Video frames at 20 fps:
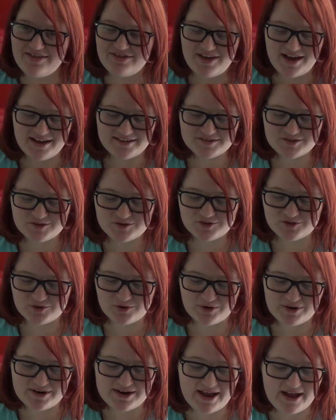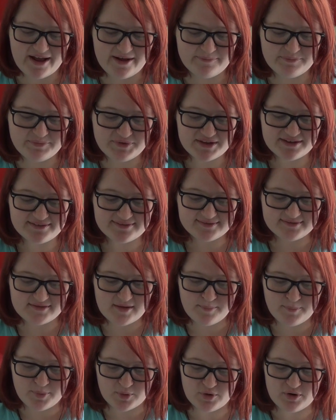that story. This
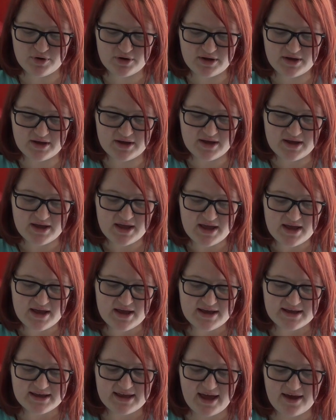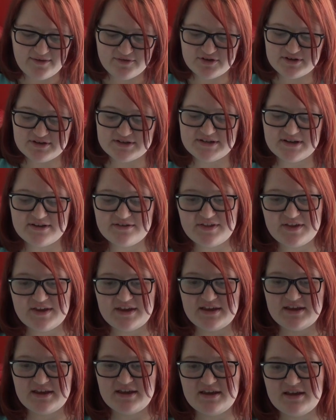book covered
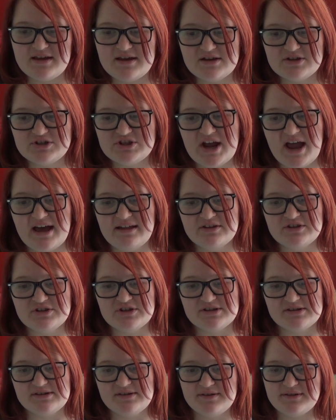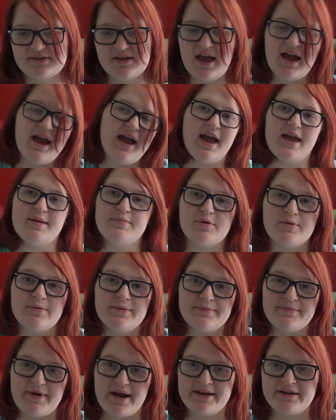the challenges, a book
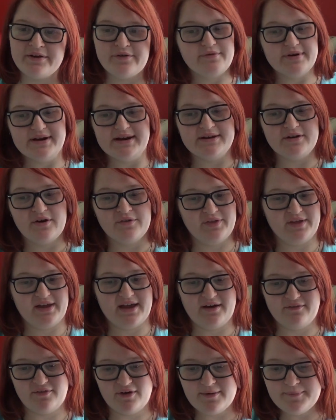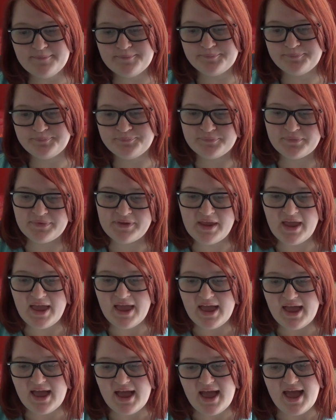with red and green on the cover,
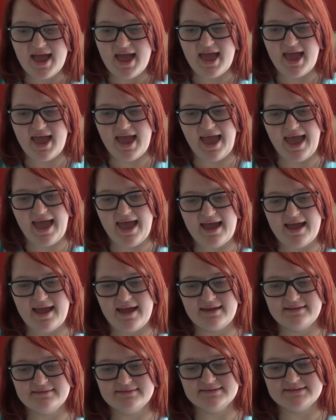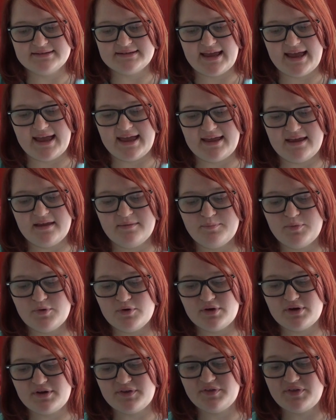and a
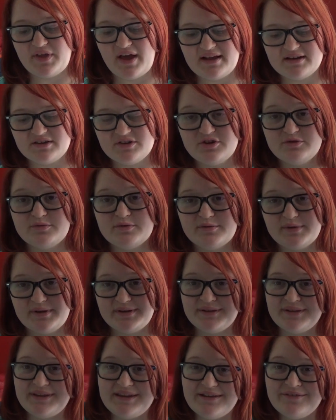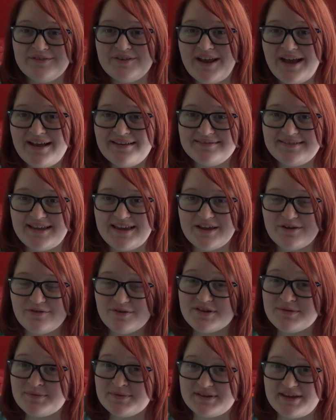book that you were recently given as a
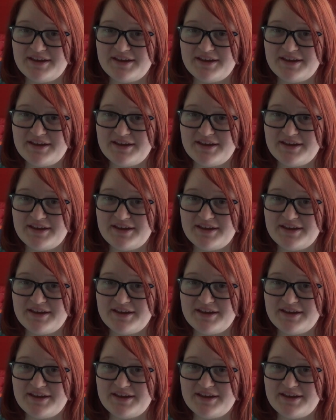Christmas